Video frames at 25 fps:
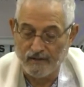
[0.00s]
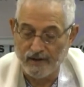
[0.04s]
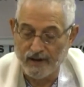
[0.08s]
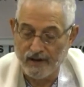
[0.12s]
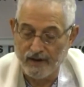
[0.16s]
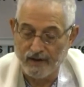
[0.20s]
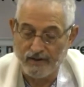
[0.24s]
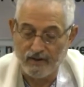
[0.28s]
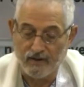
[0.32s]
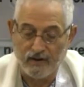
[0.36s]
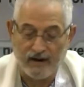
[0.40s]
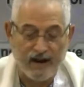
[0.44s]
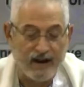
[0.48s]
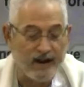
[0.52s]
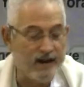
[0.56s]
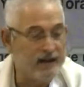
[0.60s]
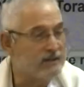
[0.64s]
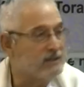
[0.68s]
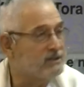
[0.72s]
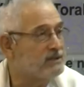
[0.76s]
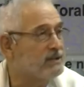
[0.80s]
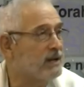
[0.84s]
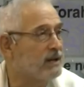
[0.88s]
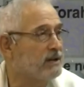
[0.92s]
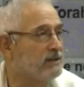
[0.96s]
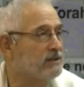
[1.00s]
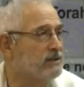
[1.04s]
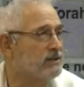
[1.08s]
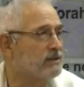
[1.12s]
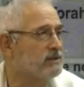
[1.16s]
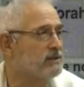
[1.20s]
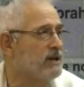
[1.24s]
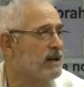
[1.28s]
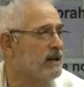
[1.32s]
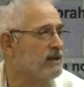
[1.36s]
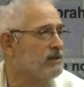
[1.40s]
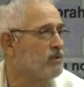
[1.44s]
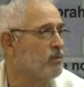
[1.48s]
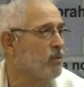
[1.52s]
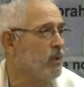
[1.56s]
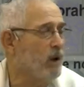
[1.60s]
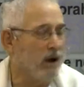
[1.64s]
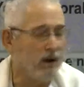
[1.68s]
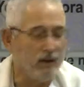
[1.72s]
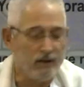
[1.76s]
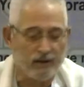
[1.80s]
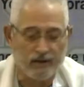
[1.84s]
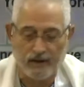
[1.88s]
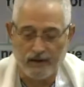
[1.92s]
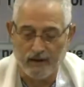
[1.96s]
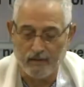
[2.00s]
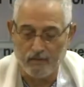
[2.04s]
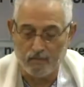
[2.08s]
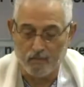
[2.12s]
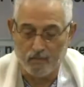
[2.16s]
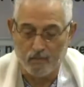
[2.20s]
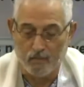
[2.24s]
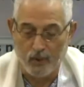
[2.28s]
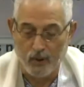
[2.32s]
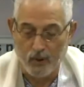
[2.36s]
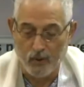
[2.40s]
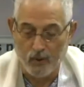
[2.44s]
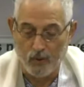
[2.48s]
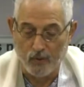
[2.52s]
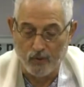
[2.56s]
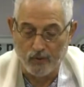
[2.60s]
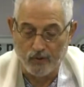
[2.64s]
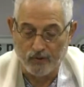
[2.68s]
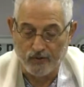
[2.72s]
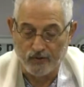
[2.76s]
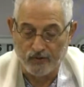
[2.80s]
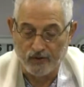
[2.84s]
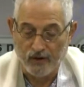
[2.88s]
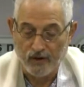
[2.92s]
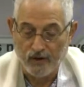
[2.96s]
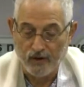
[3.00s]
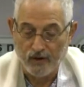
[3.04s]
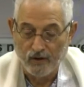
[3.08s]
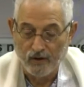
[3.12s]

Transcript: how their ancestors had dwelt in booths